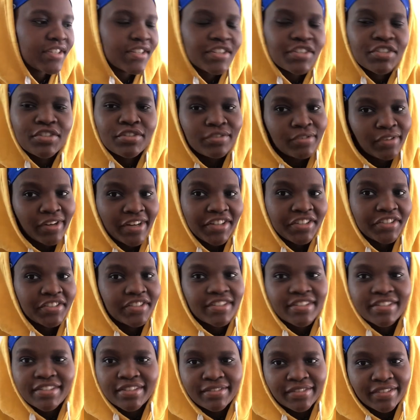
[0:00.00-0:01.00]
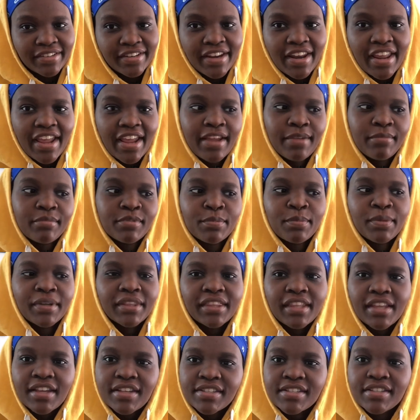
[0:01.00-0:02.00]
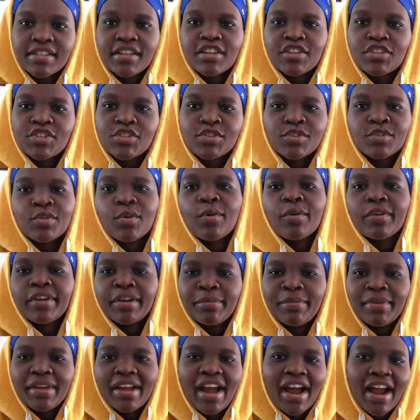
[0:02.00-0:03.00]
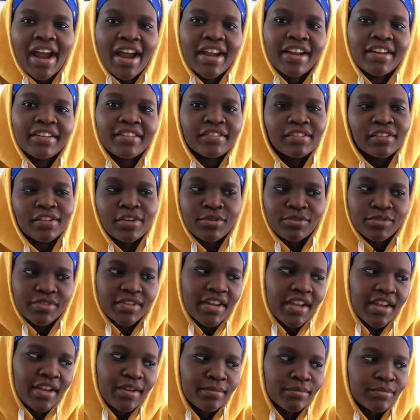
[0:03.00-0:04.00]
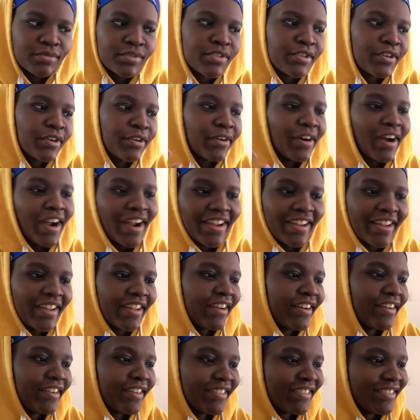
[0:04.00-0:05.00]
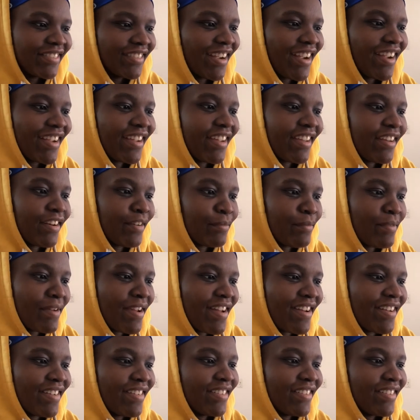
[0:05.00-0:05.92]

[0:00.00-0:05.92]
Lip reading: the strangest names, but there's a story behind those names. So I get it, man.